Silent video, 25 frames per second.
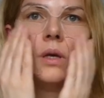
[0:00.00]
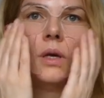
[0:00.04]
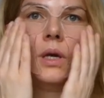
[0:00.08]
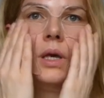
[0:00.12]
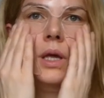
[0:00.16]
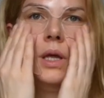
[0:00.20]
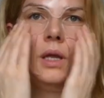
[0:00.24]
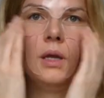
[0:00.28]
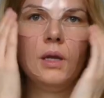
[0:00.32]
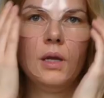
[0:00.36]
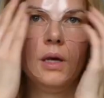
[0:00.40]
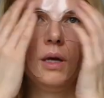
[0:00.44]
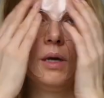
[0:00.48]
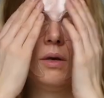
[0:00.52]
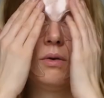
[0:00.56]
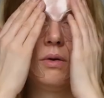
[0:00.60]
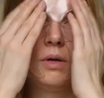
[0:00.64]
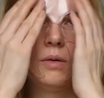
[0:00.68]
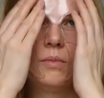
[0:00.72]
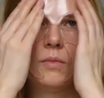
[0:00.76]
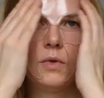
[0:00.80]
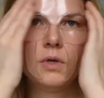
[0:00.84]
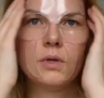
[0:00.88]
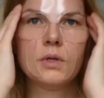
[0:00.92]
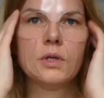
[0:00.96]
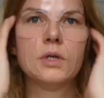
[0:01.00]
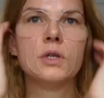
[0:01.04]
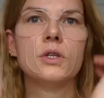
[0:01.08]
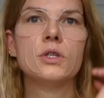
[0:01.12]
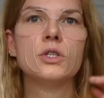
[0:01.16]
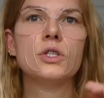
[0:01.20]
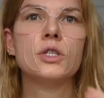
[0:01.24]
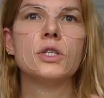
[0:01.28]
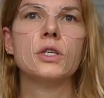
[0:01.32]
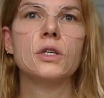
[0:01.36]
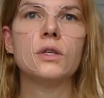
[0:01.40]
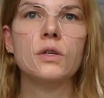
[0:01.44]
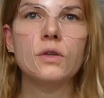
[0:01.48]
And now I'm gonna
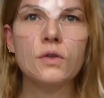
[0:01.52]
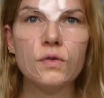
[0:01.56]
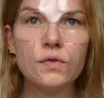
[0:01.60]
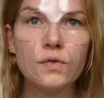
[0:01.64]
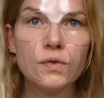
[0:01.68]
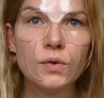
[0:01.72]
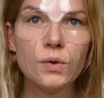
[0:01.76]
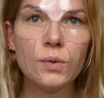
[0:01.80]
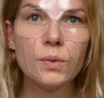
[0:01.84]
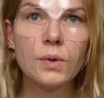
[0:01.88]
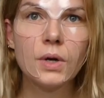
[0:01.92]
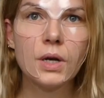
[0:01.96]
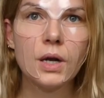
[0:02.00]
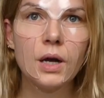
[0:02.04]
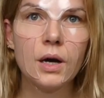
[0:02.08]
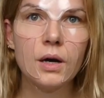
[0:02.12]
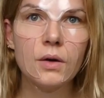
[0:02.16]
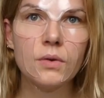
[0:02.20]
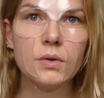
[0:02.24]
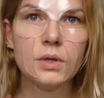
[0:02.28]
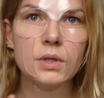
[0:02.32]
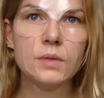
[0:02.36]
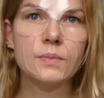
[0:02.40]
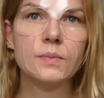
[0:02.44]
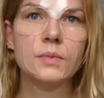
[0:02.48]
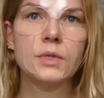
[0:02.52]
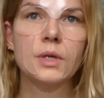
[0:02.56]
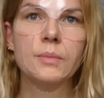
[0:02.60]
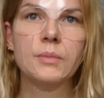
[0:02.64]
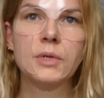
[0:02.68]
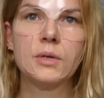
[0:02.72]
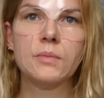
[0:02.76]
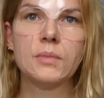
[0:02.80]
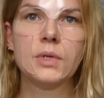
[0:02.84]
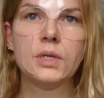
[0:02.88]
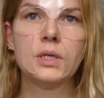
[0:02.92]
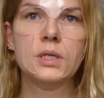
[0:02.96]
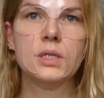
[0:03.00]
chill for 1 hour.
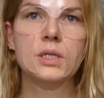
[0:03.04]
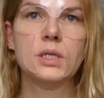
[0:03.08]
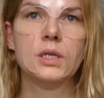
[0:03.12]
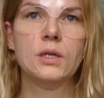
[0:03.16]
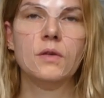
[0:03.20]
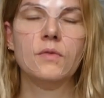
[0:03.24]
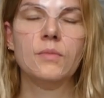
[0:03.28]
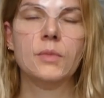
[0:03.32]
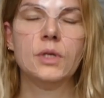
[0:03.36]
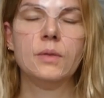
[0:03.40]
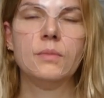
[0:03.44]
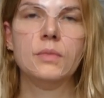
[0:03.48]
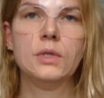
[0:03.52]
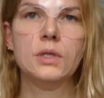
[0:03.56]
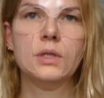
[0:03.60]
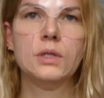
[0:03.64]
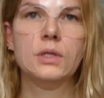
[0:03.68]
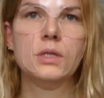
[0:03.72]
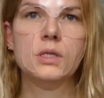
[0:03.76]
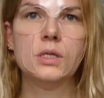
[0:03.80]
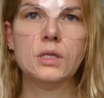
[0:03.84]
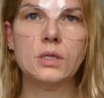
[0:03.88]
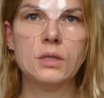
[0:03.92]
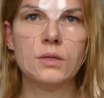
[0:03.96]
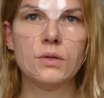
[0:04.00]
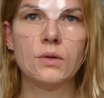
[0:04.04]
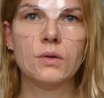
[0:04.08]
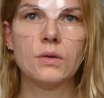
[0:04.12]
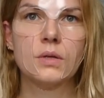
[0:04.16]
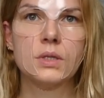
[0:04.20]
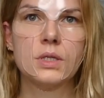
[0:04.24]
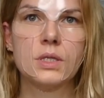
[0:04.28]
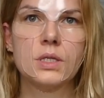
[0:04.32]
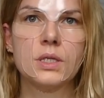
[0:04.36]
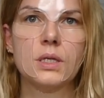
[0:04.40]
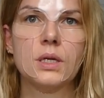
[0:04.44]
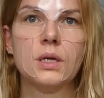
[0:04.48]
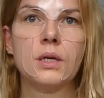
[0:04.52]
Make myself maybe the
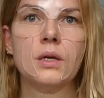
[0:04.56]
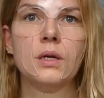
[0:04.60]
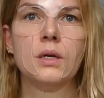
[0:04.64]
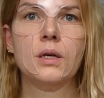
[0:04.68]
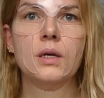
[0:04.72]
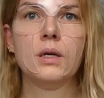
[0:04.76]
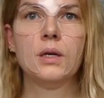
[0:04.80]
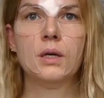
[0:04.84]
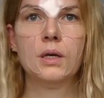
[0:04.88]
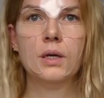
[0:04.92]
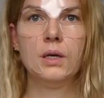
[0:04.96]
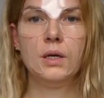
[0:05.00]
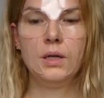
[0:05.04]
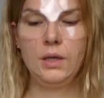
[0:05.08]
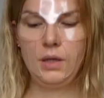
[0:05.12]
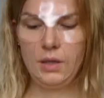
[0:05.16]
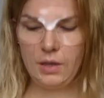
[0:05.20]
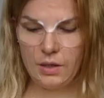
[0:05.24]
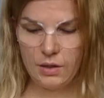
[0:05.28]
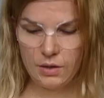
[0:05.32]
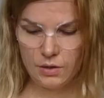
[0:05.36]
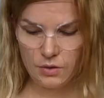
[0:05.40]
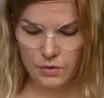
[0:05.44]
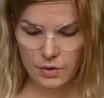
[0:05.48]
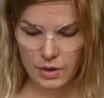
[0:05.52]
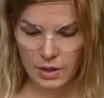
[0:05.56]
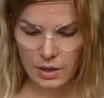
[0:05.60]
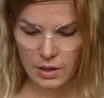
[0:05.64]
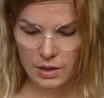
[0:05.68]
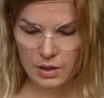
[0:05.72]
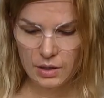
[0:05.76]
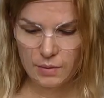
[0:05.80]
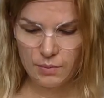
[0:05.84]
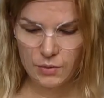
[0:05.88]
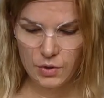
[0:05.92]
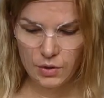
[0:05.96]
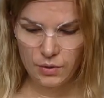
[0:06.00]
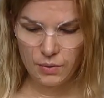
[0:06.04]
detox drink
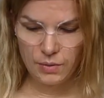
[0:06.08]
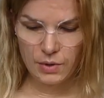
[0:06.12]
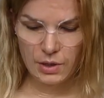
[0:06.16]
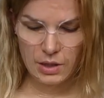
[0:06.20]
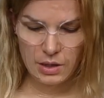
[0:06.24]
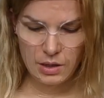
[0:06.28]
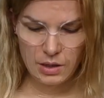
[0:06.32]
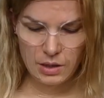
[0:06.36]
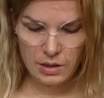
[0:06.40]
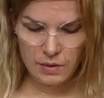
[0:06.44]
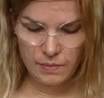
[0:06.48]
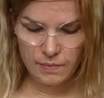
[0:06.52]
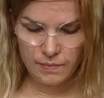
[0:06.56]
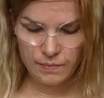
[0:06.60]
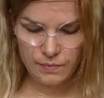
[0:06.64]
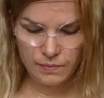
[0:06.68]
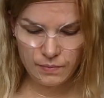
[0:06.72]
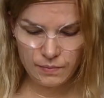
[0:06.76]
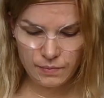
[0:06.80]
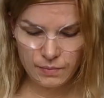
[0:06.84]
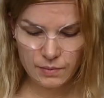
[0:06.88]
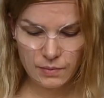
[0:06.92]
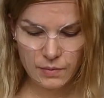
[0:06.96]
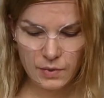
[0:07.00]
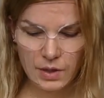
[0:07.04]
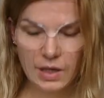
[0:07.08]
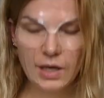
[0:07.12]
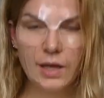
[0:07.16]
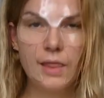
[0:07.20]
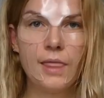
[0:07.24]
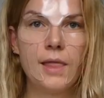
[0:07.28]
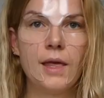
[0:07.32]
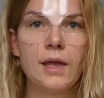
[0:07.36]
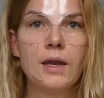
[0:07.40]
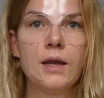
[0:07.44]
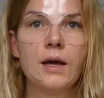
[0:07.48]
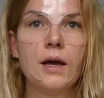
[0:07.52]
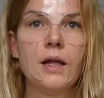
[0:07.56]
I'm doing. And
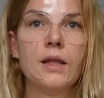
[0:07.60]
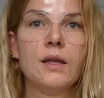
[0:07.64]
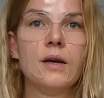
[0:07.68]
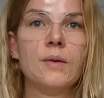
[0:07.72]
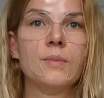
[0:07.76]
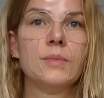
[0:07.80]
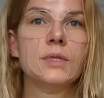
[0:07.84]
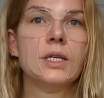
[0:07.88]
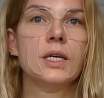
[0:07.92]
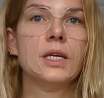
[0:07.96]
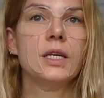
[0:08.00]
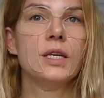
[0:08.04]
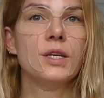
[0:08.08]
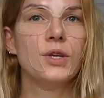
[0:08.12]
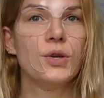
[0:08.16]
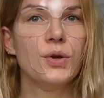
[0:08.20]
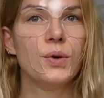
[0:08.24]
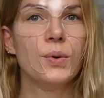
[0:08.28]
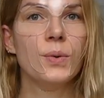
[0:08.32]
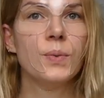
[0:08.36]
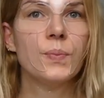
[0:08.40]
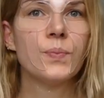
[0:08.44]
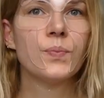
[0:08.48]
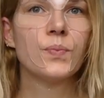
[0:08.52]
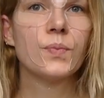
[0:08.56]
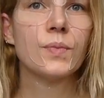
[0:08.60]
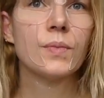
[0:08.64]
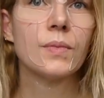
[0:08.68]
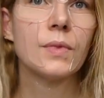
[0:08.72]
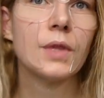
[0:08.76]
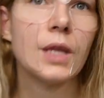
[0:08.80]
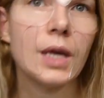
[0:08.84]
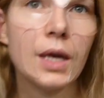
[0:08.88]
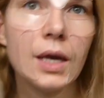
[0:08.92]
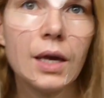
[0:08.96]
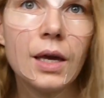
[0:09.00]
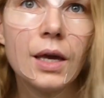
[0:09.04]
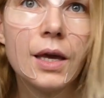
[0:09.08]
then I'll update you
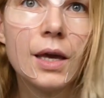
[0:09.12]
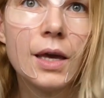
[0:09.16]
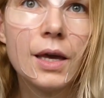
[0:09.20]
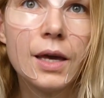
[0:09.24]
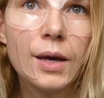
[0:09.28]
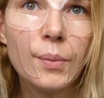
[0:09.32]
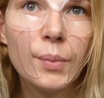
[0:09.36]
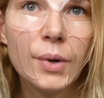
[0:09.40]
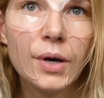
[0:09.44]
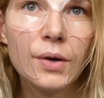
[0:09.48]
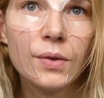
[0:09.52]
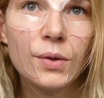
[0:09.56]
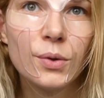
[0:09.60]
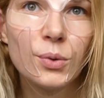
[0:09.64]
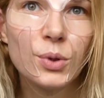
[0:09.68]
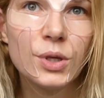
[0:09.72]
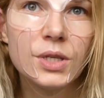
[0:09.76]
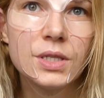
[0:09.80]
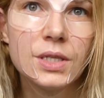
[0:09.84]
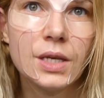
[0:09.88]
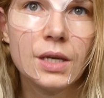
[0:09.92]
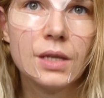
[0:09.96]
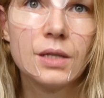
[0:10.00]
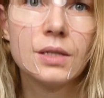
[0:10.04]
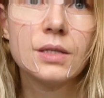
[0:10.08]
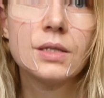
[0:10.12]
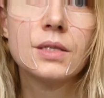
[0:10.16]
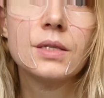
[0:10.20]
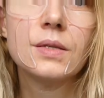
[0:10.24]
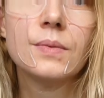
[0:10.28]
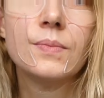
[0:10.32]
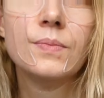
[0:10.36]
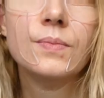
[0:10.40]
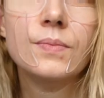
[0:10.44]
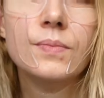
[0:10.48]
about the results.